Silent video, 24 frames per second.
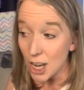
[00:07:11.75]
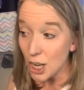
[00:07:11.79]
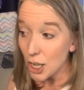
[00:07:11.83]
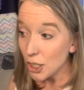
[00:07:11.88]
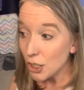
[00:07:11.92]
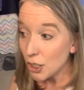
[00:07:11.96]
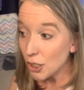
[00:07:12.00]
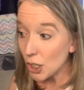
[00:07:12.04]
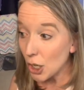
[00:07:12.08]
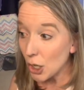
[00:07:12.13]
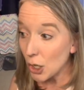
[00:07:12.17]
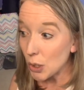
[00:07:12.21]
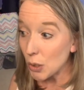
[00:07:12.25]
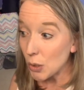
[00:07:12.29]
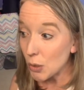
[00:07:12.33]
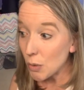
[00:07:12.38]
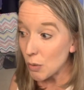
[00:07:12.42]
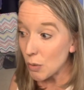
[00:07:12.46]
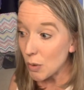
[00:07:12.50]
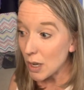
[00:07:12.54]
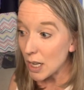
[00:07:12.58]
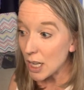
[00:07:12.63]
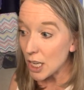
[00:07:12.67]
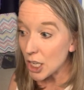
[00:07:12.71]

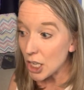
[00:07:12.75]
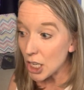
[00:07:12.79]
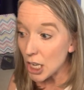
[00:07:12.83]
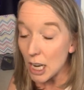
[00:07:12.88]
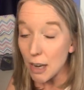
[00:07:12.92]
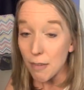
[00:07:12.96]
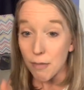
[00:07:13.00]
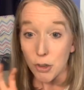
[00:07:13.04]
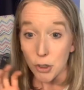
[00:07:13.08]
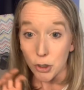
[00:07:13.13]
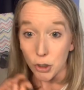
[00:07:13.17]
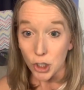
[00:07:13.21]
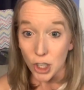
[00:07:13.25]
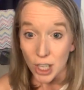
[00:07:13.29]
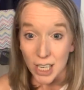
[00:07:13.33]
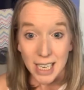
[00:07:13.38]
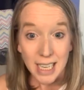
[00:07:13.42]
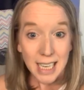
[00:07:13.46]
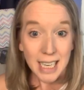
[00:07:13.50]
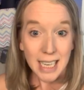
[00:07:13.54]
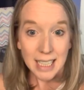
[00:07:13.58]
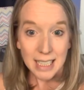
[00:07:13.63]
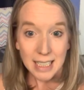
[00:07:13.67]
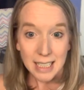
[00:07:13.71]
So if you're going
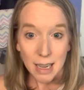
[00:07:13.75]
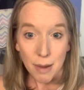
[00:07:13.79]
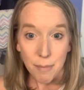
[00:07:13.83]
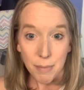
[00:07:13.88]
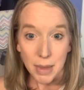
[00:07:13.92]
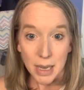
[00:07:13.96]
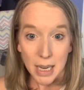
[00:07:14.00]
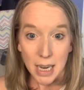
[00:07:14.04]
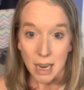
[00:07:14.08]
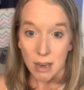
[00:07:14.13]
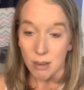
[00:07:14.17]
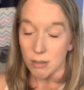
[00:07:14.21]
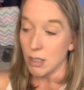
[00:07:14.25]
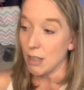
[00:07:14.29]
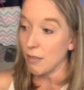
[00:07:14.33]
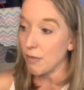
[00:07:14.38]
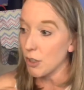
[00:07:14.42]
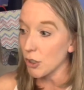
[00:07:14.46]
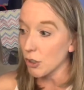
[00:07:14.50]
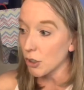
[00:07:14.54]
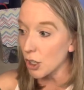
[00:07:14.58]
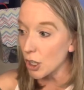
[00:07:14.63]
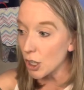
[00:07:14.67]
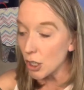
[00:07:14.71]
to get something else, if
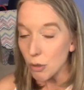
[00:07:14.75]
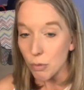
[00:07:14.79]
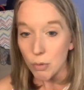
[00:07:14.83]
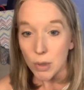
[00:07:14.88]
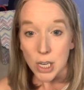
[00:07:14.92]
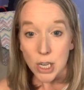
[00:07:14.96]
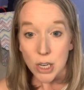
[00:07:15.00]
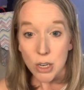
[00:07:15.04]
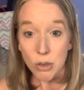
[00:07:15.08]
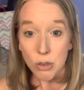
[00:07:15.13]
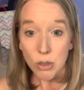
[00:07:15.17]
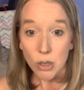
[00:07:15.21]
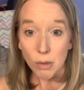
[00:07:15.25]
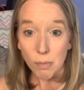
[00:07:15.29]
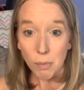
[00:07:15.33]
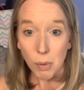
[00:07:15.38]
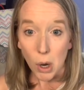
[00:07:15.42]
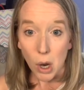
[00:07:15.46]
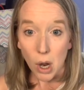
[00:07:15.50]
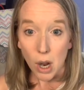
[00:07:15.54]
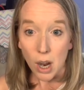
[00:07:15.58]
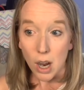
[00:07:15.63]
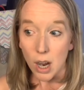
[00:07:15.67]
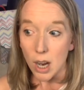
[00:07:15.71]
you're going to renew your
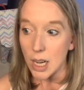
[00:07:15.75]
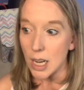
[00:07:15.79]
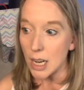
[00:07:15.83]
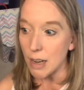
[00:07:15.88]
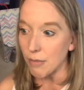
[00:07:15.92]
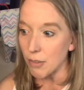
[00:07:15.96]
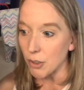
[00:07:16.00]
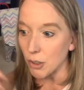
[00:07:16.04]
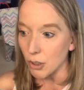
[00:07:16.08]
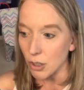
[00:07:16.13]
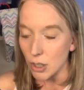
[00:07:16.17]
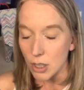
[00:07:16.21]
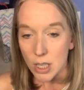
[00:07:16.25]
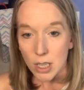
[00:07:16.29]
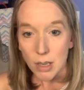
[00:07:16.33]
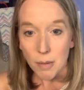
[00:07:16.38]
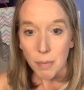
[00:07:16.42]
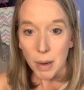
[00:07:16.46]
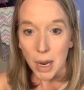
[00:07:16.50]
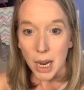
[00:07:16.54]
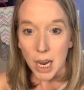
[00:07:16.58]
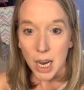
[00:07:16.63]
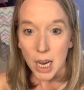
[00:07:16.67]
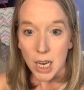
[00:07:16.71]
bod, if you're going to
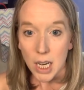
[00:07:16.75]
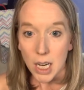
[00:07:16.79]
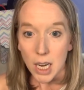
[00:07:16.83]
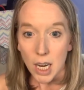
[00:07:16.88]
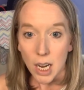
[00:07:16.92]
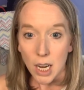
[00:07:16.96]
buy,